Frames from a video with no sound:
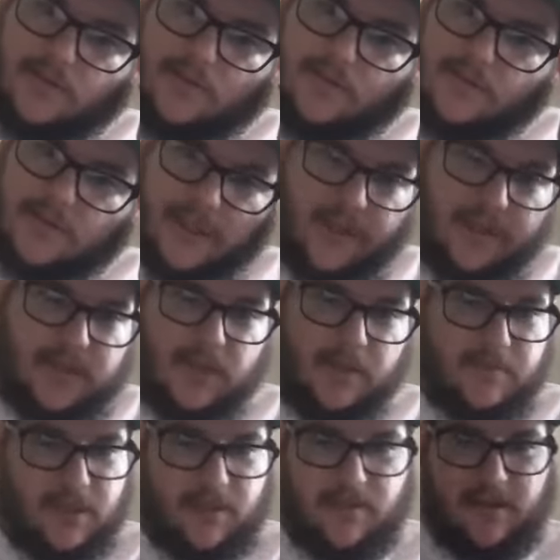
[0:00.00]
Shake Your Tail. I'm
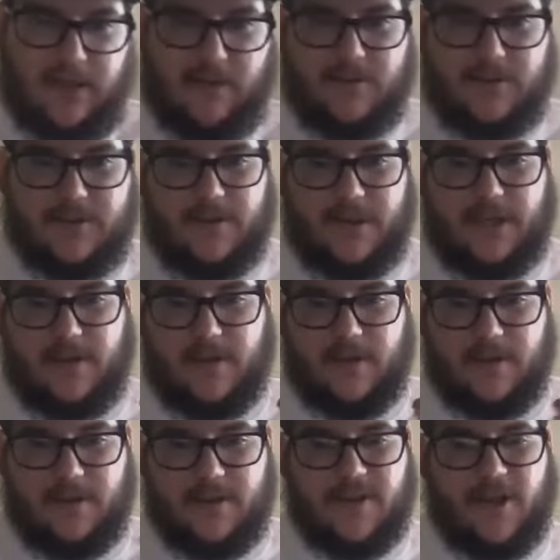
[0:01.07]
telling you, that one's fire.
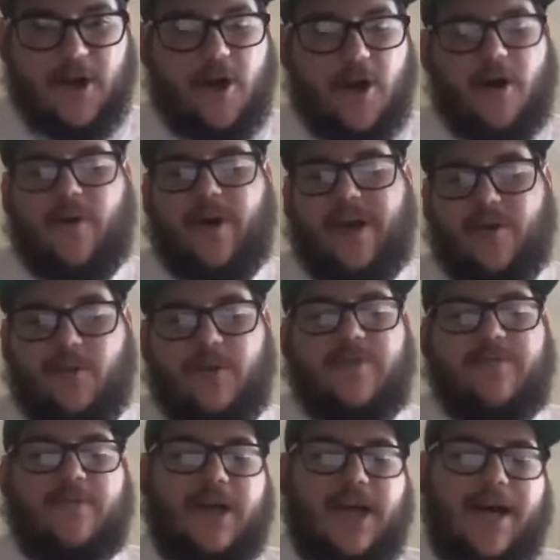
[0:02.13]
Oh wait, we
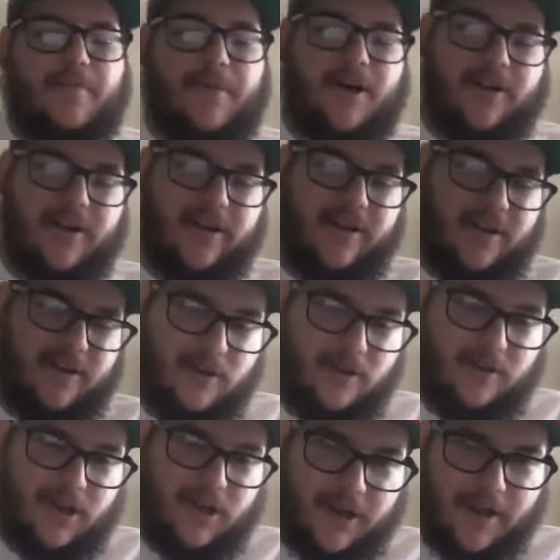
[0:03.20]
forgot
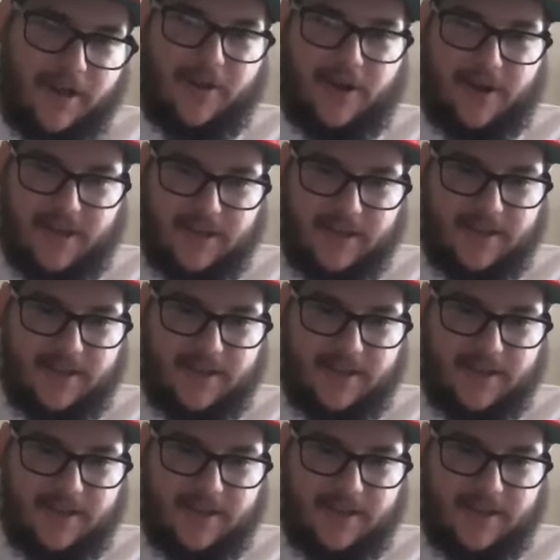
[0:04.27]
about another hit.